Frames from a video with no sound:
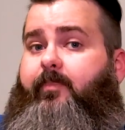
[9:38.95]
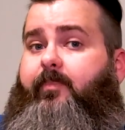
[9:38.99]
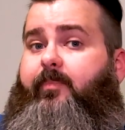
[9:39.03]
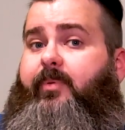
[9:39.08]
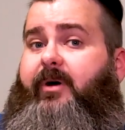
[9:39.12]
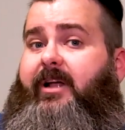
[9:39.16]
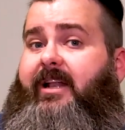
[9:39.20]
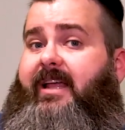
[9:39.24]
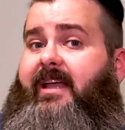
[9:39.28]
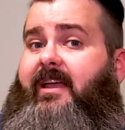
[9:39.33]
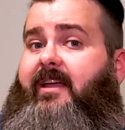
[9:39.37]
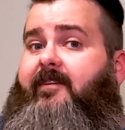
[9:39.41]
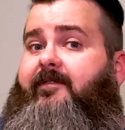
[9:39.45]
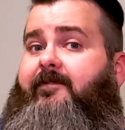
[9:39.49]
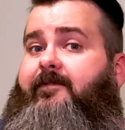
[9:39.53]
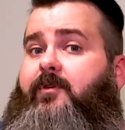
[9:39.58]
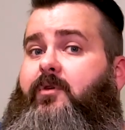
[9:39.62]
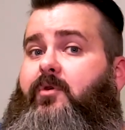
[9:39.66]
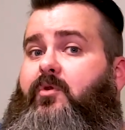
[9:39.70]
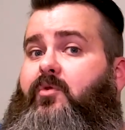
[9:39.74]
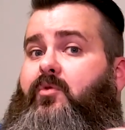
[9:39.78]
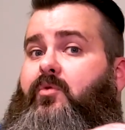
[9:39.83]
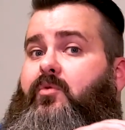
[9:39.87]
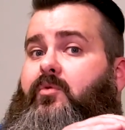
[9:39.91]
but if
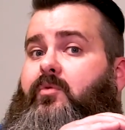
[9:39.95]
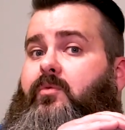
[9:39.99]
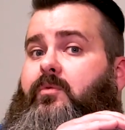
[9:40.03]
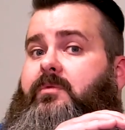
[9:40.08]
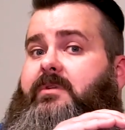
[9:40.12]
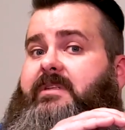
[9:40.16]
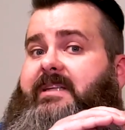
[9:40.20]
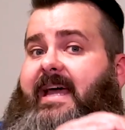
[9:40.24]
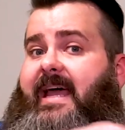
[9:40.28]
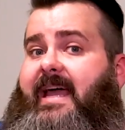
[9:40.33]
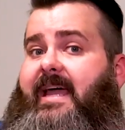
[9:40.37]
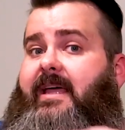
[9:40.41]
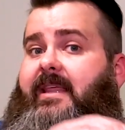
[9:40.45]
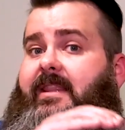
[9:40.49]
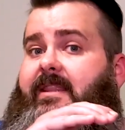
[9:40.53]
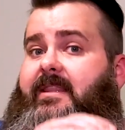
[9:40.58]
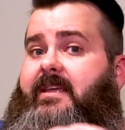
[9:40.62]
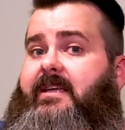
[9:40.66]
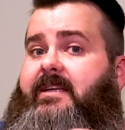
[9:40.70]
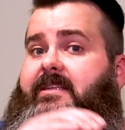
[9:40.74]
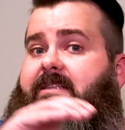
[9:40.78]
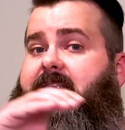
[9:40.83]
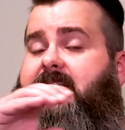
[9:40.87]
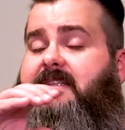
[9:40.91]
you take
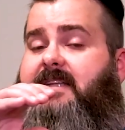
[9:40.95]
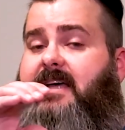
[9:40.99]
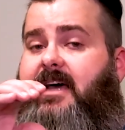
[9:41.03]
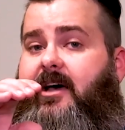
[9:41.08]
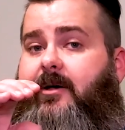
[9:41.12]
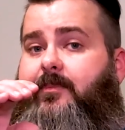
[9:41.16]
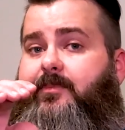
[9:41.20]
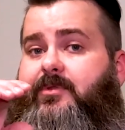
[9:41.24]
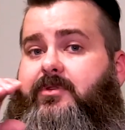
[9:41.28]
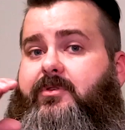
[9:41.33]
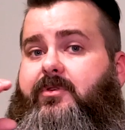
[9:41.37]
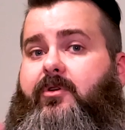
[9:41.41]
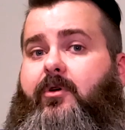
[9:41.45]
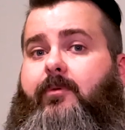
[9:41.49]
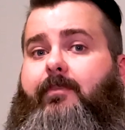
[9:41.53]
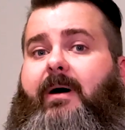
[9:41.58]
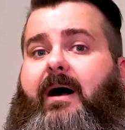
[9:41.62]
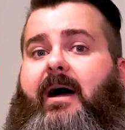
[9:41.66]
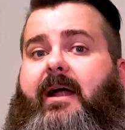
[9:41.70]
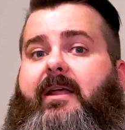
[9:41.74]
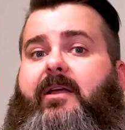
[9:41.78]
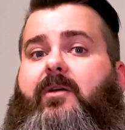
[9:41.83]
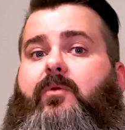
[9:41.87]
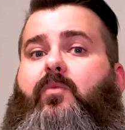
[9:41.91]
these steps, your
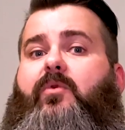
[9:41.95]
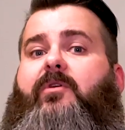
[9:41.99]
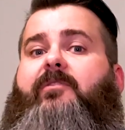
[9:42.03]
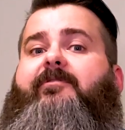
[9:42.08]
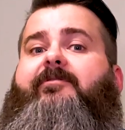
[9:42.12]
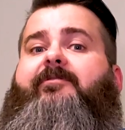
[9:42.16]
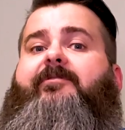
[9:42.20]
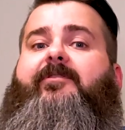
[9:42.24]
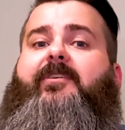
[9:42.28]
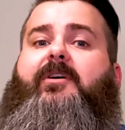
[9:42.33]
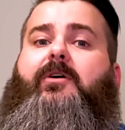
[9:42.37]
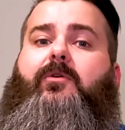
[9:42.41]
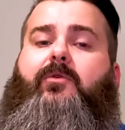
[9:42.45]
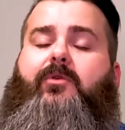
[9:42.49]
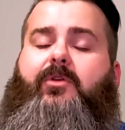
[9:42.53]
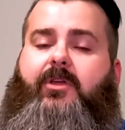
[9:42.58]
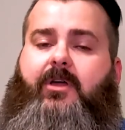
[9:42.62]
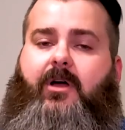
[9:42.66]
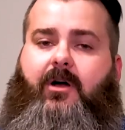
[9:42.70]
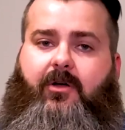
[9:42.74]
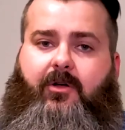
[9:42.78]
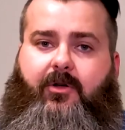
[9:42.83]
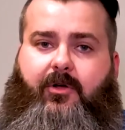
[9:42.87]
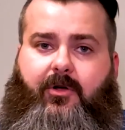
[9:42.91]
body will feel
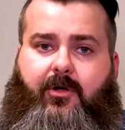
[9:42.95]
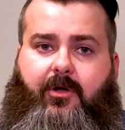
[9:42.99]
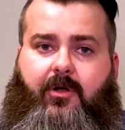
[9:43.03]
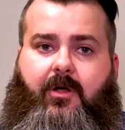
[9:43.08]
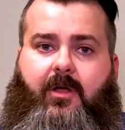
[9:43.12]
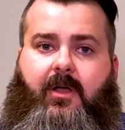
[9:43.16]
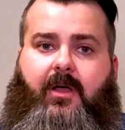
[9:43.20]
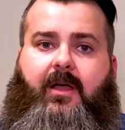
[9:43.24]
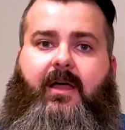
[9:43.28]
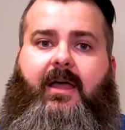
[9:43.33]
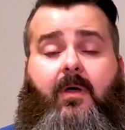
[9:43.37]
younger.